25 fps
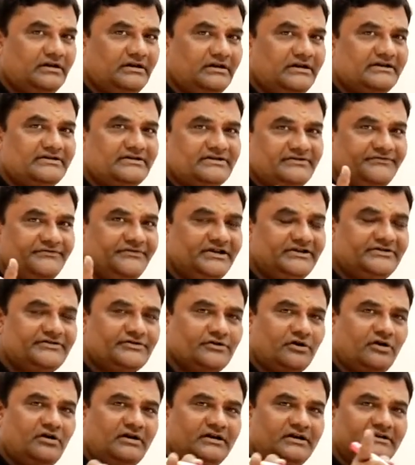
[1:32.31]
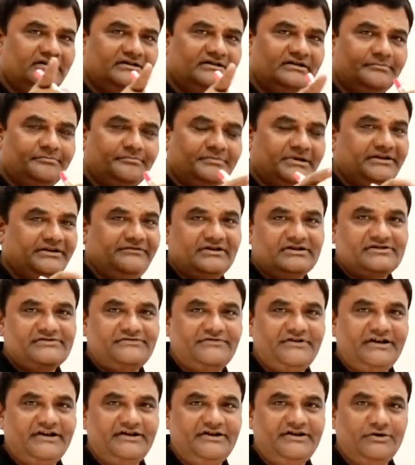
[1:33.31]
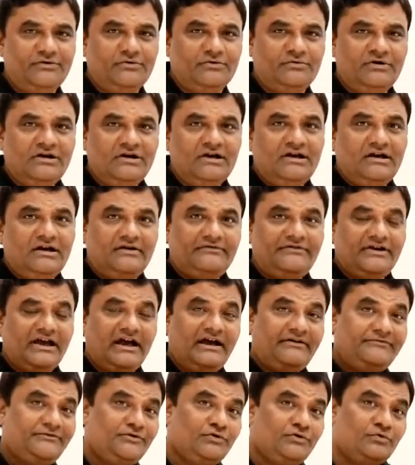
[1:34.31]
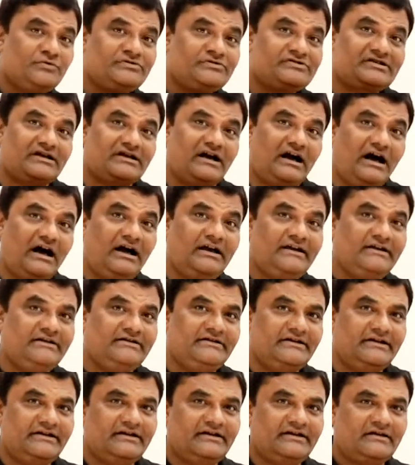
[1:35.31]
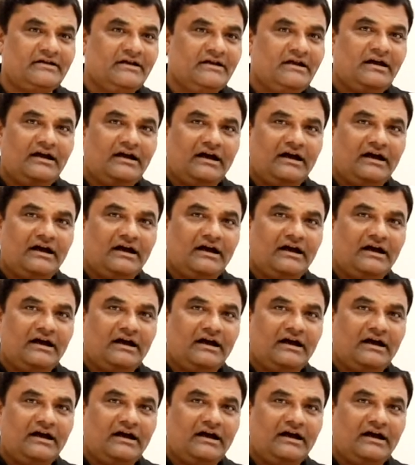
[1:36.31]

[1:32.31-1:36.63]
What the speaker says: Yes, we saw in the previous video, we have used I there.